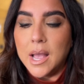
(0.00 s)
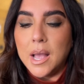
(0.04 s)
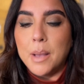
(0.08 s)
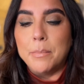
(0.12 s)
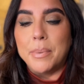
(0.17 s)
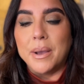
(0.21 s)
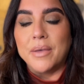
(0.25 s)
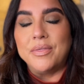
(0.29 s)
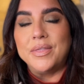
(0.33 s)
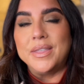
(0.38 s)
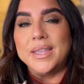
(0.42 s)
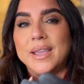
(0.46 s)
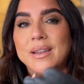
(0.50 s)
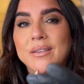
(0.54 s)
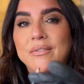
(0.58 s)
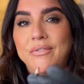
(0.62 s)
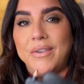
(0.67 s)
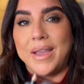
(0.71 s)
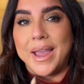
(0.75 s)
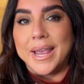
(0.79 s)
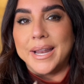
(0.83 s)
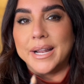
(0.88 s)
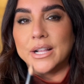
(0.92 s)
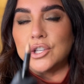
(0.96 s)
but the
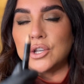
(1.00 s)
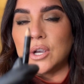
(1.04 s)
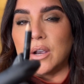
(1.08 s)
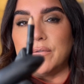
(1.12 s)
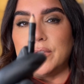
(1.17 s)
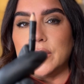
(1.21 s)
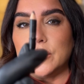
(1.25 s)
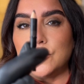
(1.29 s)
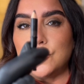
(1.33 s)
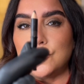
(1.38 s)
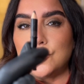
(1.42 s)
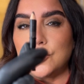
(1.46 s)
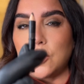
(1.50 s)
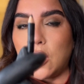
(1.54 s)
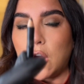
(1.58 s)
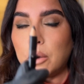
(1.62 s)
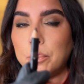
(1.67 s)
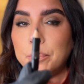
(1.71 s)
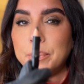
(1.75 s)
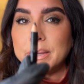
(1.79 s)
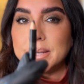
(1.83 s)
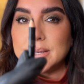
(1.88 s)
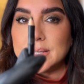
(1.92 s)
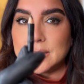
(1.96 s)
advantage of the
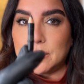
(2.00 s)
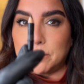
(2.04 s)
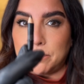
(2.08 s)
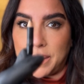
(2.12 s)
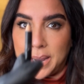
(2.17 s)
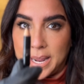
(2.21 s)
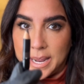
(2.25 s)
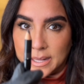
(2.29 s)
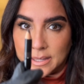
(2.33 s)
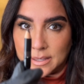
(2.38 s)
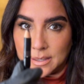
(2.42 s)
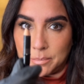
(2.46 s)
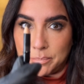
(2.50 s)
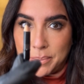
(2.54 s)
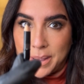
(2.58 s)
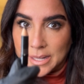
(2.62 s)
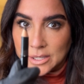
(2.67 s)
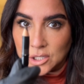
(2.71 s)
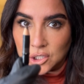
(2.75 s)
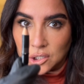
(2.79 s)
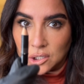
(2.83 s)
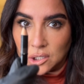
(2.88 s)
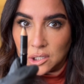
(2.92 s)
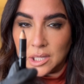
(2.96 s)
sharpened
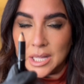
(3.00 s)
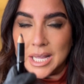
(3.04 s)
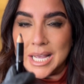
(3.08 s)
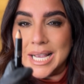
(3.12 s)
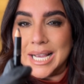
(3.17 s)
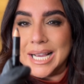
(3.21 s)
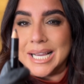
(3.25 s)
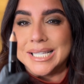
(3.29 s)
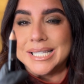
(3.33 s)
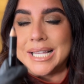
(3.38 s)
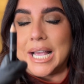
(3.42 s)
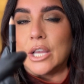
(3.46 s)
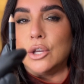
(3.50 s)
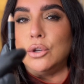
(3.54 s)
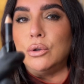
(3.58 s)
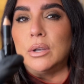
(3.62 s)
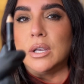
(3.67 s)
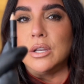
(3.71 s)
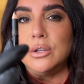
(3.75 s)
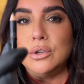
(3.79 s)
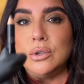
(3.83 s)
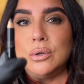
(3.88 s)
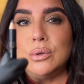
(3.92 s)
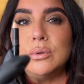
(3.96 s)
pencil is that you
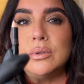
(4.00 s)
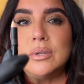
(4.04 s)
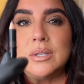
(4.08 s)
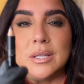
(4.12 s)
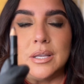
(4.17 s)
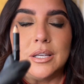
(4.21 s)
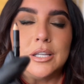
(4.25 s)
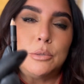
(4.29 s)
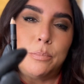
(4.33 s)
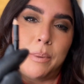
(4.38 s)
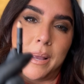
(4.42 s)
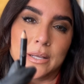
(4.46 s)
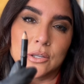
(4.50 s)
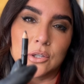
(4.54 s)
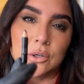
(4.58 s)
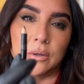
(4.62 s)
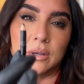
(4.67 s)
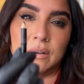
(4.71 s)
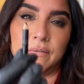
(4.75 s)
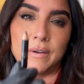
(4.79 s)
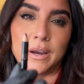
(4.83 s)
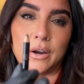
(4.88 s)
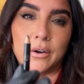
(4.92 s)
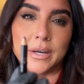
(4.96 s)
can use this pencil
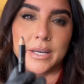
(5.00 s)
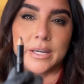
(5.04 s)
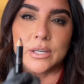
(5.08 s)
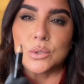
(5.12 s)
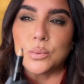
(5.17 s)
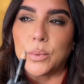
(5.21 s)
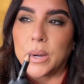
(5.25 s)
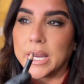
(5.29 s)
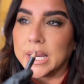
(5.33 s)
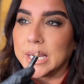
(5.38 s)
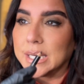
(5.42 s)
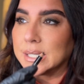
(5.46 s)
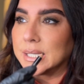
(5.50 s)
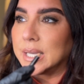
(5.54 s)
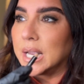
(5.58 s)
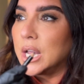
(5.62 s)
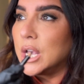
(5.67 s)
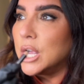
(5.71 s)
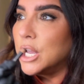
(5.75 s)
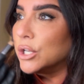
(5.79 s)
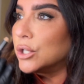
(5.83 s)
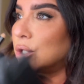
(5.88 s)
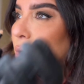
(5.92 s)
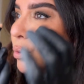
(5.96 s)
in various ways.
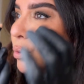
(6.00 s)
So